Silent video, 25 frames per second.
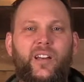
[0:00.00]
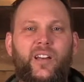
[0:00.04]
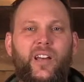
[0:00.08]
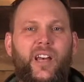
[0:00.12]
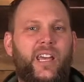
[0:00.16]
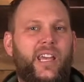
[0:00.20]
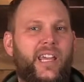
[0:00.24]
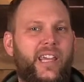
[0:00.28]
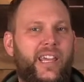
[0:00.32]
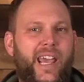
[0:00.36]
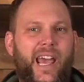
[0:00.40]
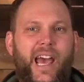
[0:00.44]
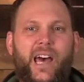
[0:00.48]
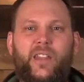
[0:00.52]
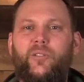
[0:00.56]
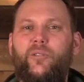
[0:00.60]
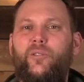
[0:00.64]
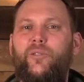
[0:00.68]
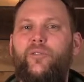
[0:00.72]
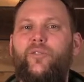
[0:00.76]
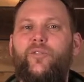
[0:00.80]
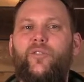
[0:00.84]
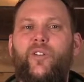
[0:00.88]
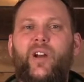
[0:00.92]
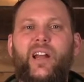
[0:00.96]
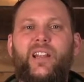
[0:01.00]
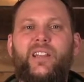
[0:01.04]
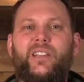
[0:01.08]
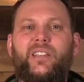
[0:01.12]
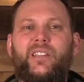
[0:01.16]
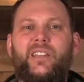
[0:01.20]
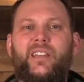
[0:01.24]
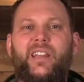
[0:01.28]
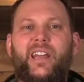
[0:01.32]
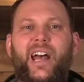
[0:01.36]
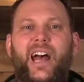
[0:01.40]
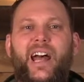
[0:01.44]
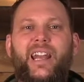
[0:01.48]
He gathered friends
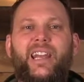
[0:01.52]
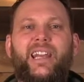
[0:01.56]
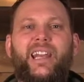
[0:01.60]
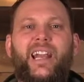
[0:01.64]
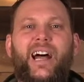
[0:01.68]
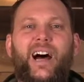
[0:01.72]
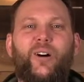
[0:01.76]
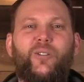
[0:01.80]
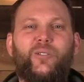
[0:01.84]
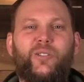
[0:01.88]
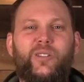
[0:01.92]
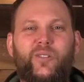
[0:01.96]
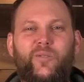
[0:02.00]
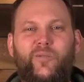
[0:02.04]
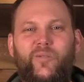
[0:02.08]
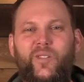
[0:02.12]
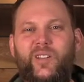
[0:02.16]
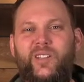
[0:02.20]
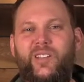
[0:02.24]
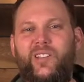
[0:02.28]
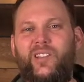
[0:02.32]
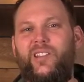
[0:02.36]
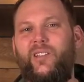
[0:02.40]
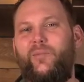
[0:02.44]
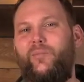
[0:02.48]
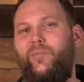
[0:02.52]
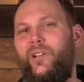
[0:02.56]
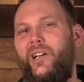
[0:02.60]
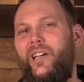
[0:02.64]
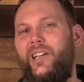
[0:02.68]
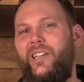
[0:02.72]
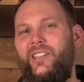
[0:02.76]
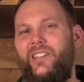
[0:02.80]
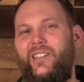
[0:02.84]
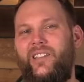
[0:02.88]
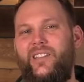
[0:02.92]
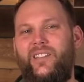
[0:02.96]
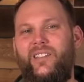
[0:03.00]
and headed out to visit the
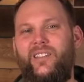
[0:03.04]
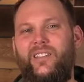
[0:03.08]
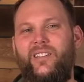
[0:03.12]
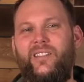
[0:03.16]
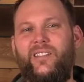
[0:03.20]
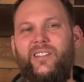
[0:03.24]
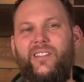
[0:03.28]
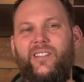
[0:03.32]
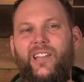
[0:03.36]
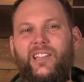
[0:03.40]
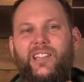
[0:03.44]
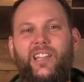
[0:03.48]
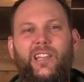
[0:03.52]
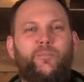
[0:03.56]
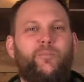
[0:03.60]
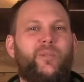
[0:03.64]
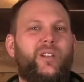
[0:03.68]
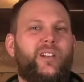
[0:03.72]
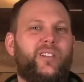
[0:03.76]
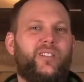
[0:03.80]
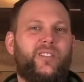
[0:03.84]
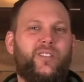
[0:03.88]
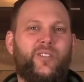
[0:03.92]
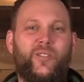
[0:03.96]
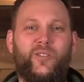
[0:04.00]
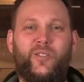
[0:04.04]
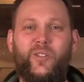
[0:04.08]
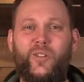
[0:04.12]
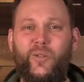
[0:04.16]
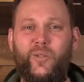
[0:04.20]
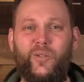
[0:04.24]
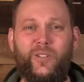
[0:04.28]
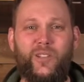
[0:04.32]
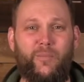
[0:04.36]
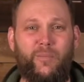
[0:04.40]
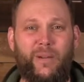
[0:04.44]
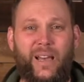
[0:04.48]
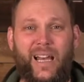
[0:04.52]
places that they ministered to
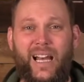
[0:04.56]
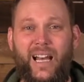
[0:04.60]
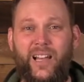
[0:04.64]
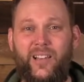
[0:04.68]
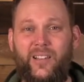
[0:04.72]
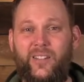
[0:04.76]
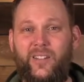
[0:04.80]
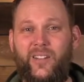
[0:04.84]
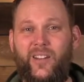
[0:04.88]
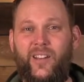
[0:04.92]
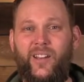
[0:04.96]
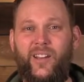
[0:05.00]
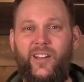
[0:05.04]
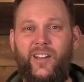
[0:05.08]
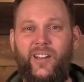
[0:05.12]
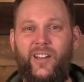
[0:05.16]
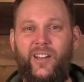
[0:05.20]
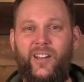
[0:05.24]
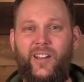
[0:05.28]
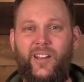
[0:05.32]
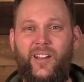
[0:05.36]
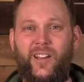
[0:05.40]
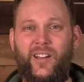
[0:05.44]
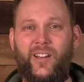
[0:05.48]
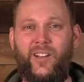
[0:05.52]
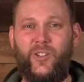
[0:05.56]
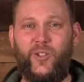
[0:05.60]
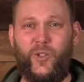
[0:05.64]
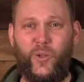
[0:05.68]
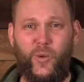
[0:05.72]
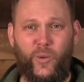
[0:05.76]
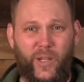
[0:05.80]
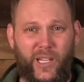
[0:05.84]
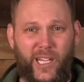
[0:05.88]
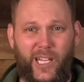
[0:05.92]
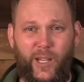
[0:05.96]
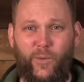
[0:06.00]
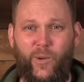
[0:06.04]
in the past.
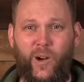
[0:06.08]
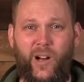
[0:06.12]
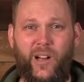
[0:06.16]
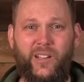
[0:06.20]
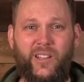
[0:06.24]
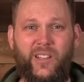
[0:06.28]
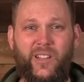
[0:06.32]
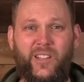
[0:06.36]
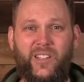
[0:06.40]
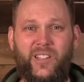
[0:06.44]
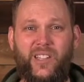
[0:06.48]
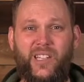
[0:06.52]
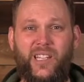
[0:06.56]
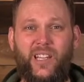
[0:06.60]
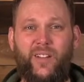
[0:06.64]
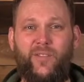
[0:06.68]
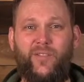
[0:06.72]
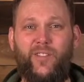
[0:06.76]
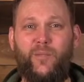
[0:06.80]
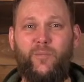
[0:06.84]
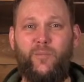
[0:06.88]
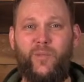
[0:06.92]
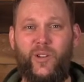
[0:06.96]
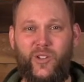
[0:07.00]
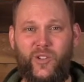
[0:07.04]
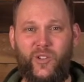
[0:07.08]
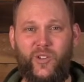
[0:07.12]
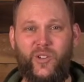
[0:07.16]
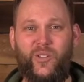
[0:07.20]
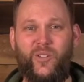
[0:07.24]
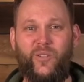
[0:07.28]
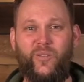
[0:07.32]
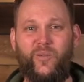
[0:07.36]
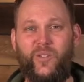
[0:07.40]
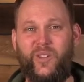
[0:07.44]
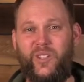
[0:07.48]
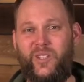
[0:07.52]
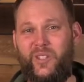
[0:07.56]
Truly, he wanted to see if the
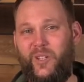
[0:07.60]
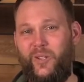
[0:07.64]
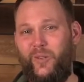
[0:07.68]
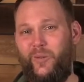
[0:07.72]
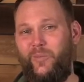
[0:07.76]
mission was still